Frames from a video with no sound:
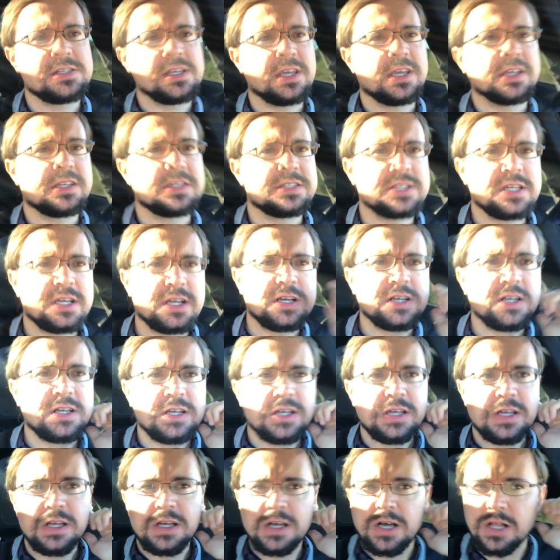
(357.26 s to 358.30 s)
Yeah, so
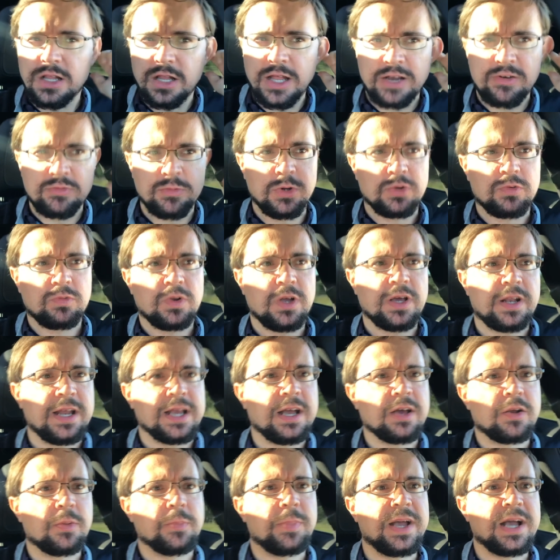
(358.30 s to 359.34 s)
a lot of them will run
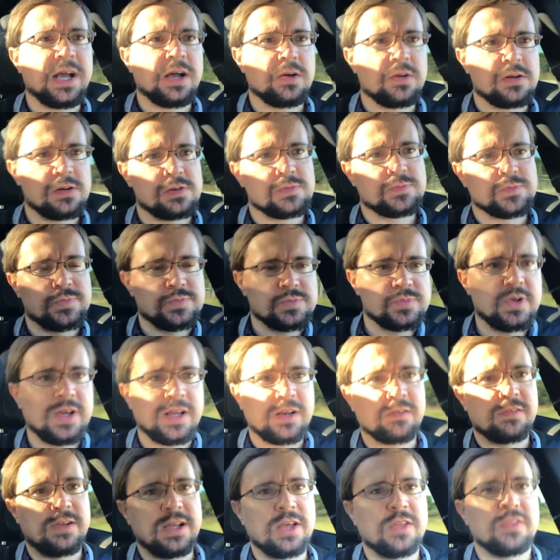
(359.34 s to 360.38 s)
out of power
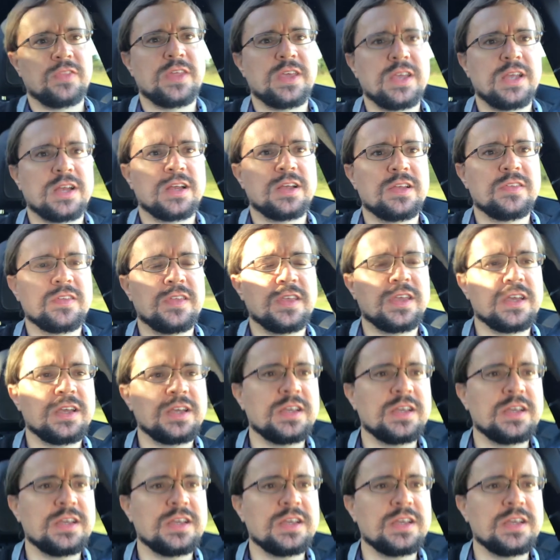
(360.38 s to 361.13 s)
right around there. So.